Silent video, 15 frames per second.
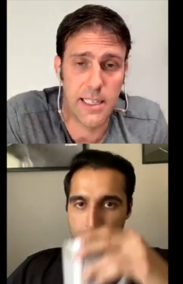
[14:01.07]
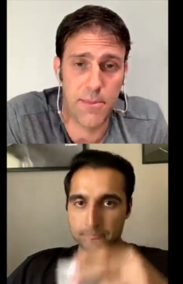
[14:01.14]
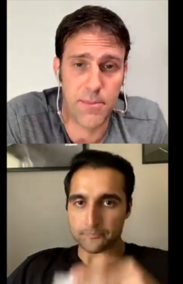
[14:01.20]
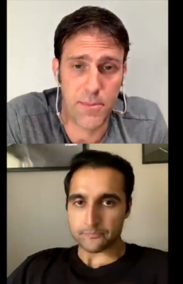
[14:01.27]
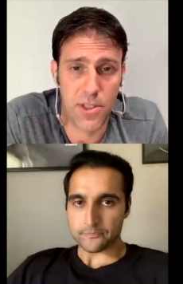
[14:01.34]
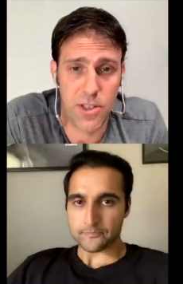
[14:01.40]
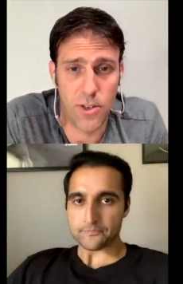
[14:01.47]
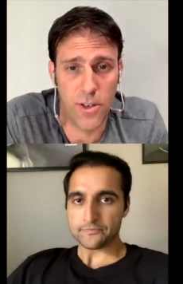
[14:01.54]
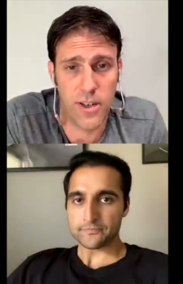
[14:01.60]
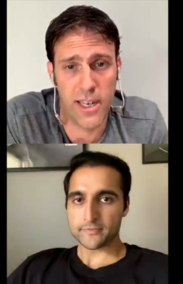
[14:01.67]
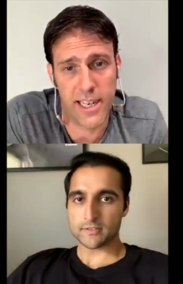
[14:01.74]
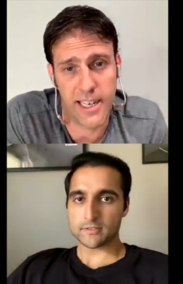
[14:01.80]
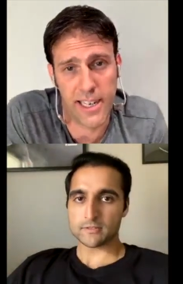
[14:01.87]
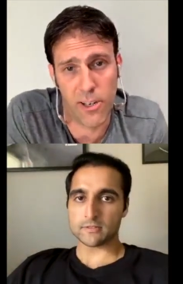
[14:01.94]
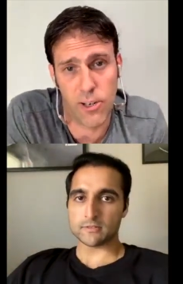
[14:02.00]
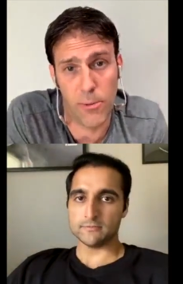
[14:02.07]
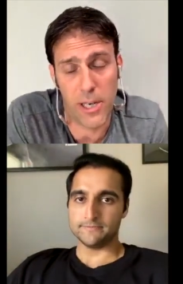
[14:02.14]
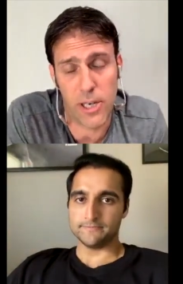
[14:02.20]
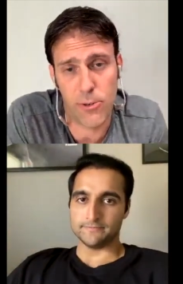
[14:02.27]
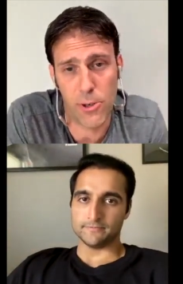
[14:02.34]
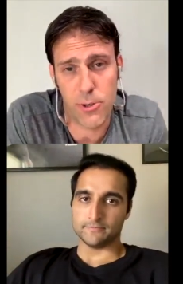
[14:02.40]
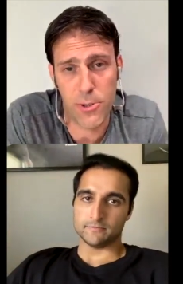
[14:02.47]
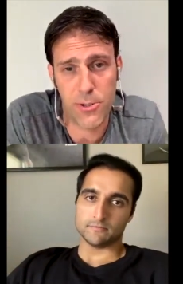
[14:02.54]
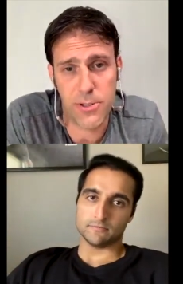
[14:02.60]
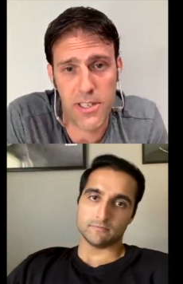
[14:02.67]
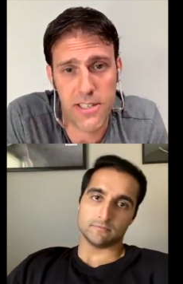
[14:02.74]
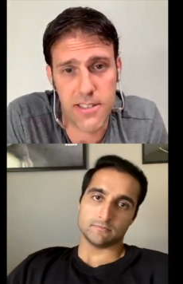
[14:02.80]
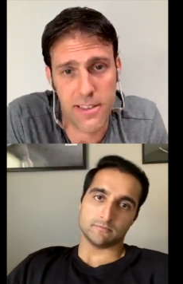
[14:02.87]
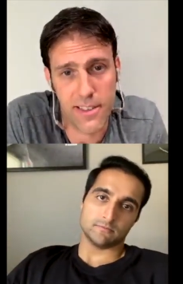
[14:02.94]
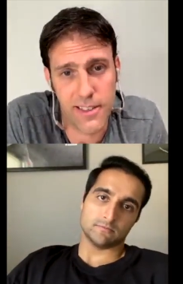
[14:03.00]
Speaker 1: Um, so I got to get all my
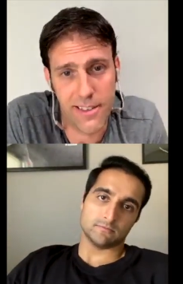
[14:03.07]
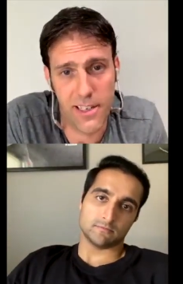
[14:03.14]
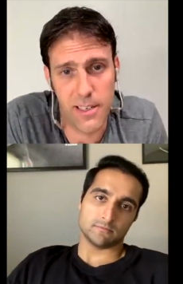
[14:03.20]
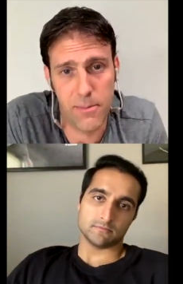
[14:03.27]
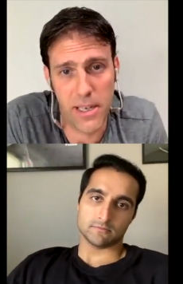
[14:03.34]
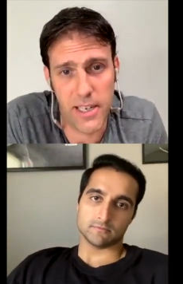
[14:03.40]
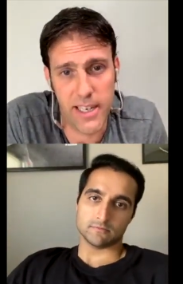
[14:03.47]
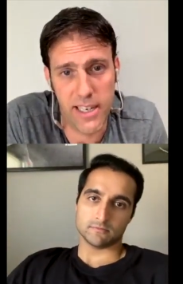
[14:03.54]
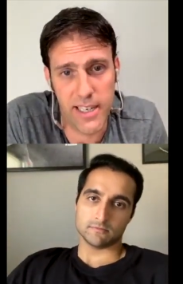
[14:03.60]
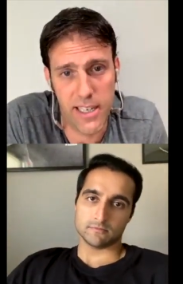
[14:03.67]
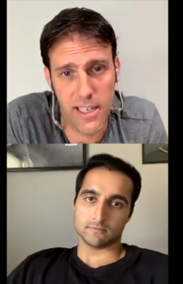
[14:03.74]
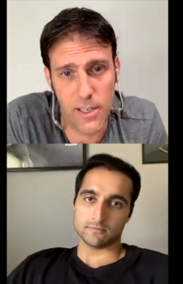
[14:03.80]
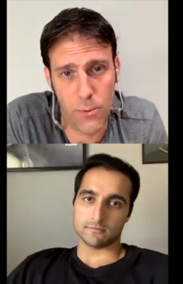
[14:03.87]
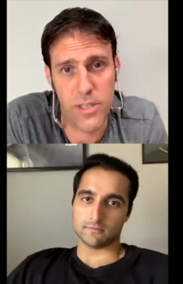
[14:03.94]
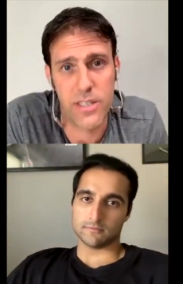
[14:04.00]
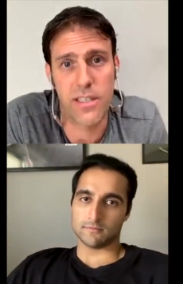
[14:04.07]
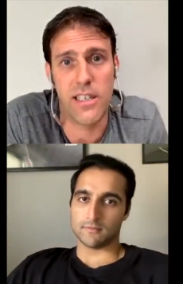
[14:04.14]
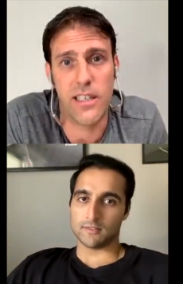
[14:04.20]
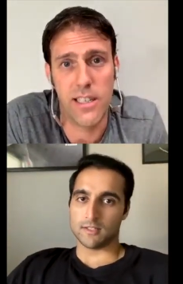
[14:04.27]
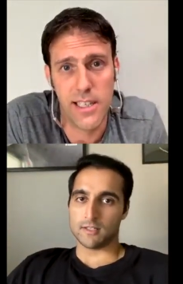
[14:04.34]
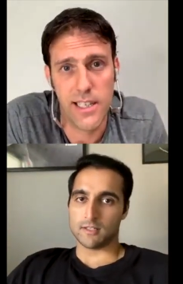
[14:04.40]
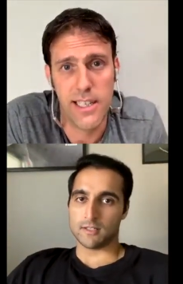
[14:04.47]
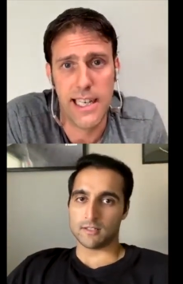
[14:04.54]
groceries and, and my uh, whiskey.